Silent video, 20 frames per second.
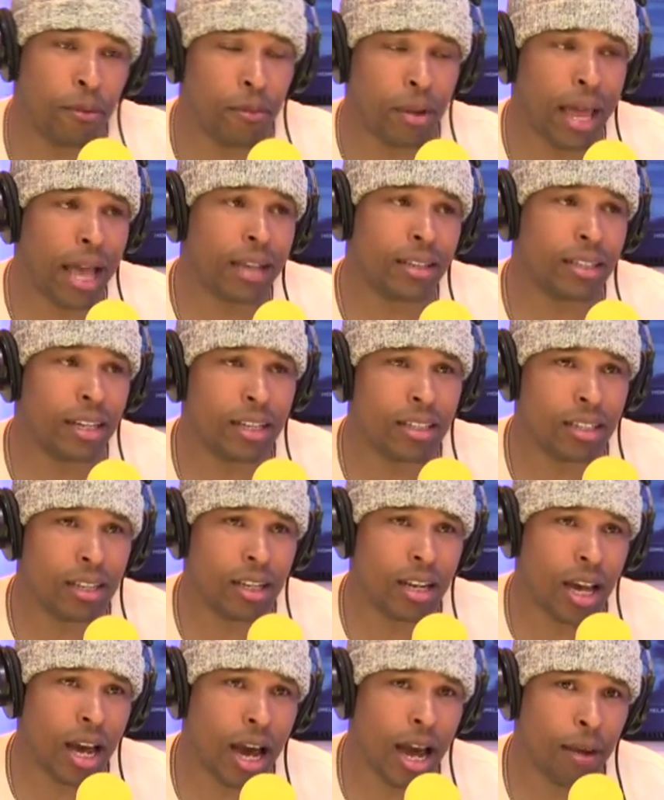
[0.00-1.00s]
last
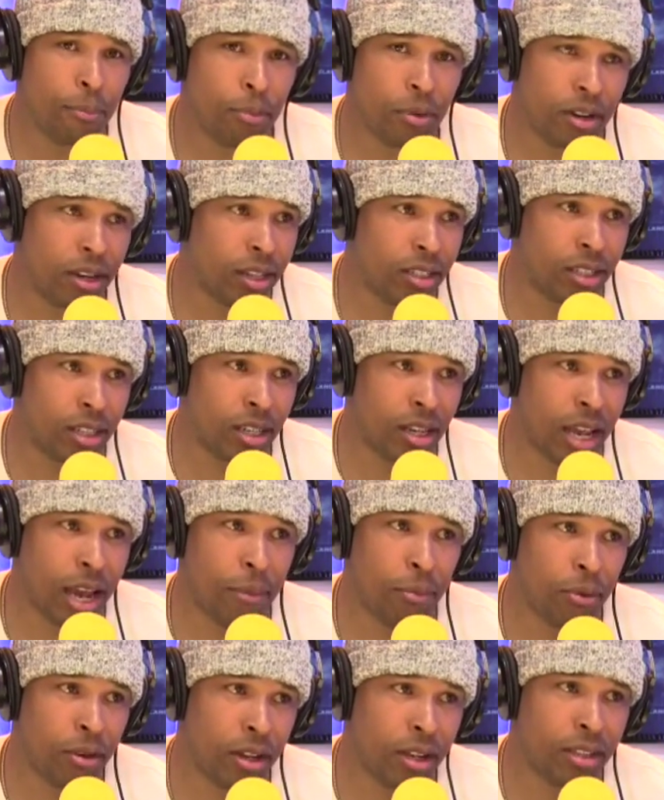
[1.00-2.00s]
season, I predicted I
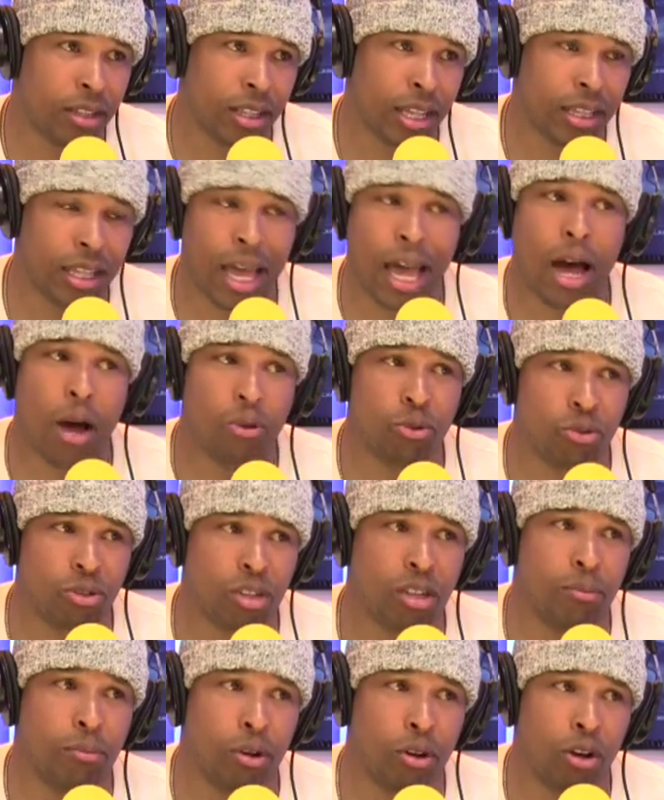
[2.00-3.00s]
predicted that the house was
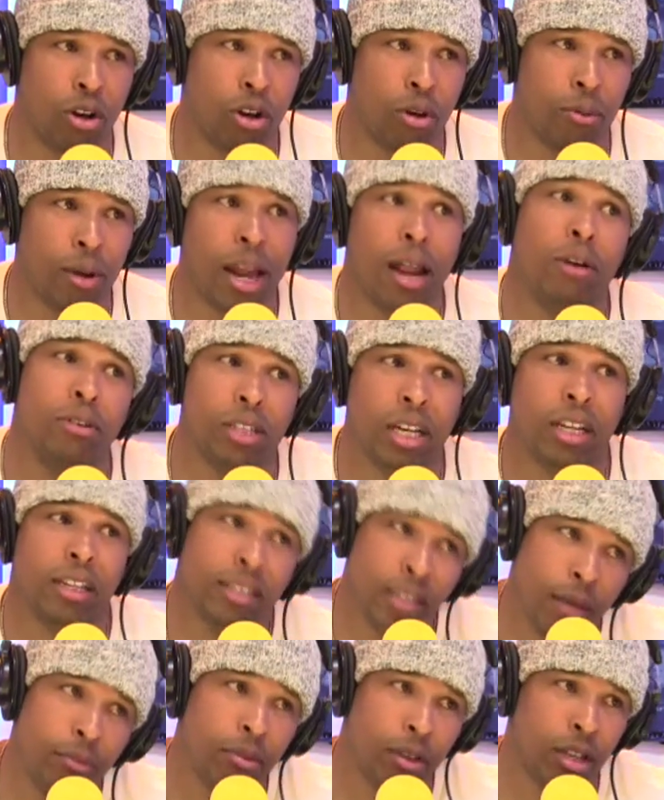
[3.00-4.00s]
gonna blow up. I was like,
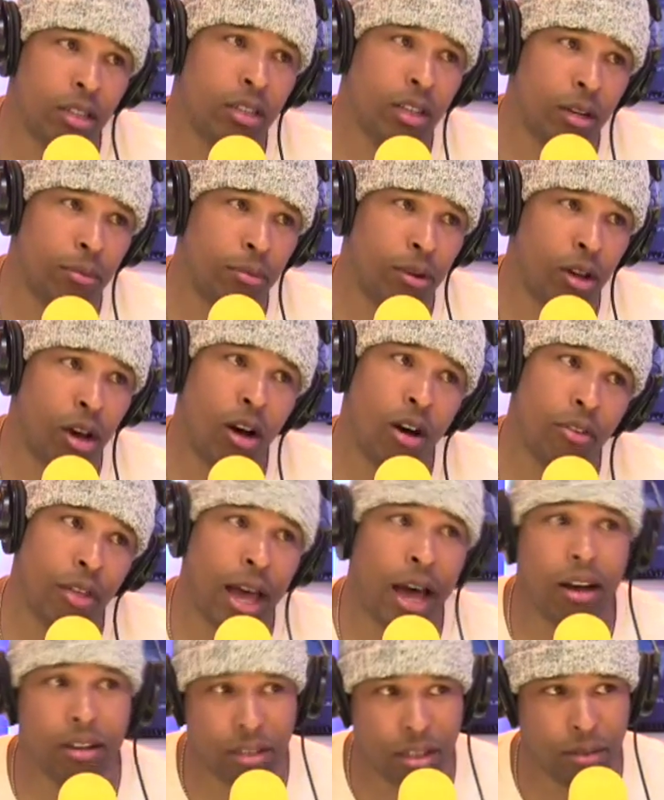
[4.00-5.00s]
something is gonna blow. Oh, the
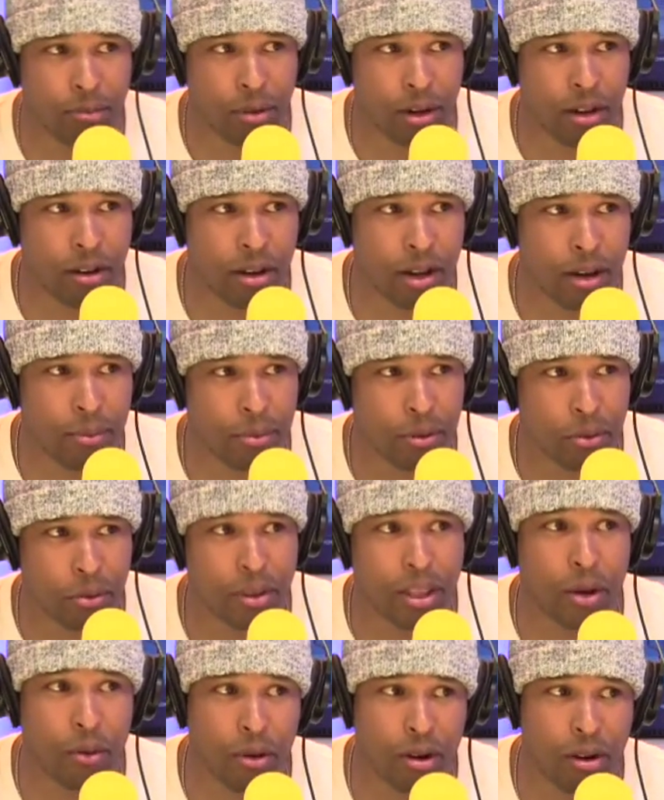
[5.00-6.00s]
house didn't blow up Yeah.
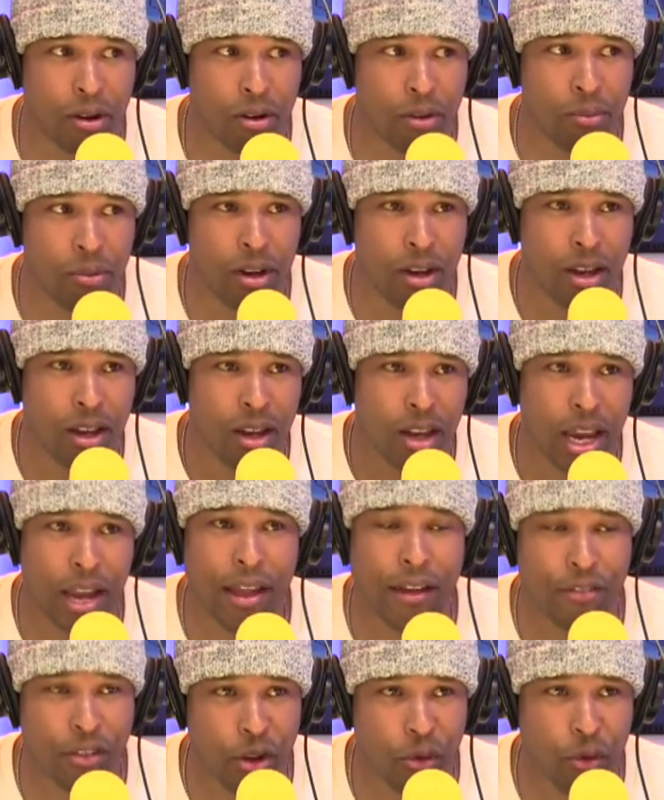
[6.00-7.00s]
when they went home. Mm-hmm. And
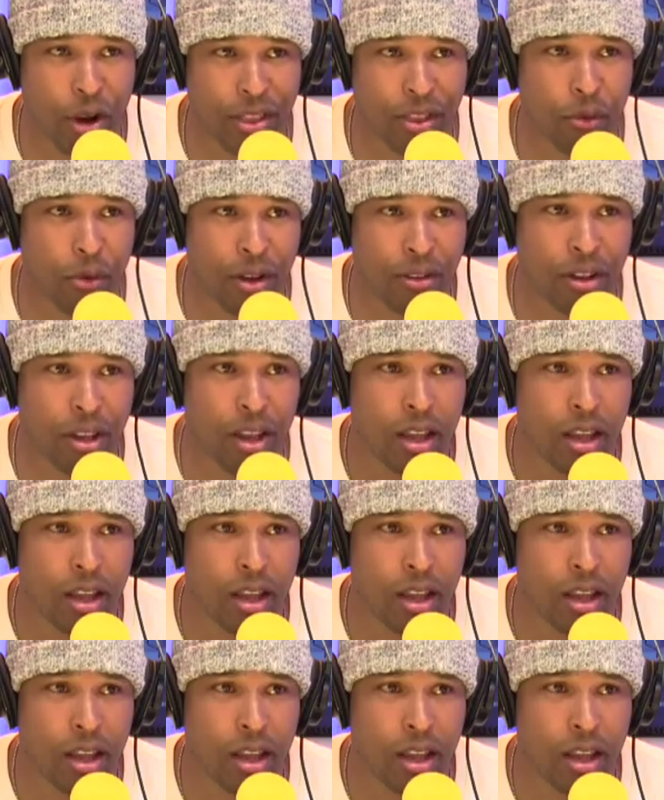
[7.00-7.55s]
after they oh, you act